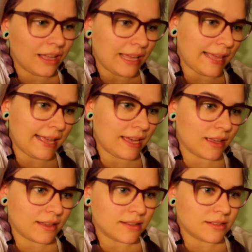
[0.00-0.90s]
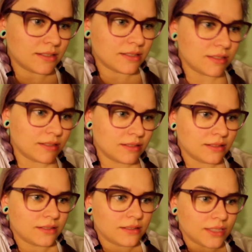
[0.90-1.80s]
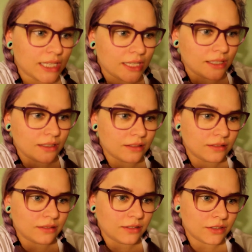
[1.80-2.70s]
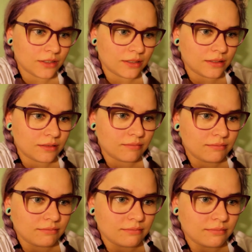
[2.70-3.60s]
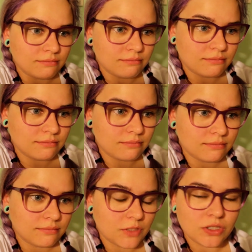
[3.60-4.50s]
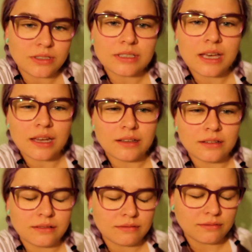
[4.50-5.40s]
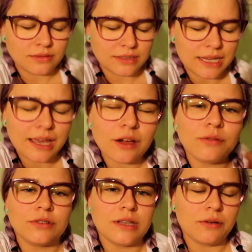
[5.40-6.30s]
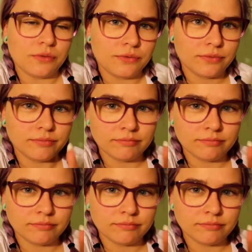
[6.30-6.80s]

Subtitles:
and like you just gotta take care of yourself.